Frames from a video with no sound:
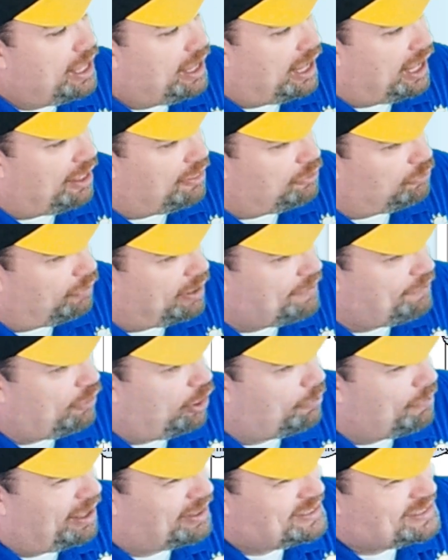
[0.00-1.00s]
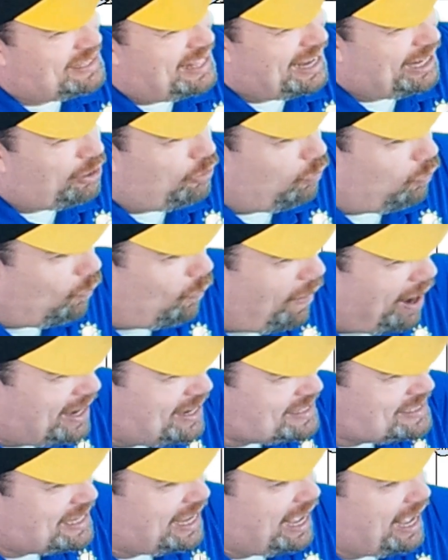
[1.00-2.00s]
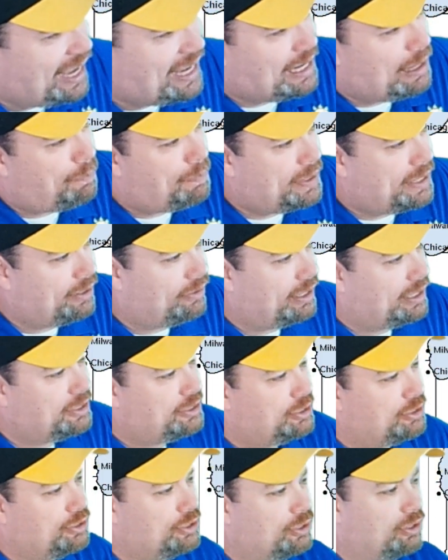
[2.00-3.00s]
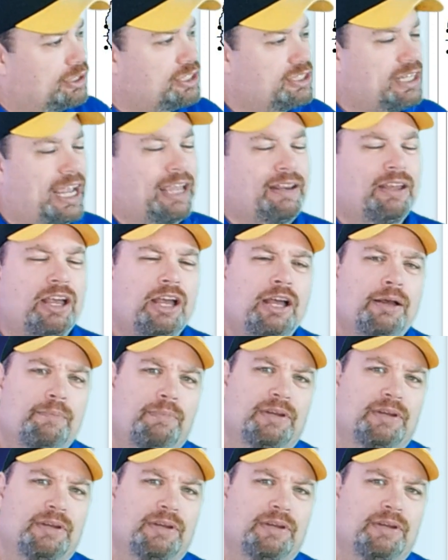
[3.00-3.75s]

the rainfall amounts not quite as high up here into New York State,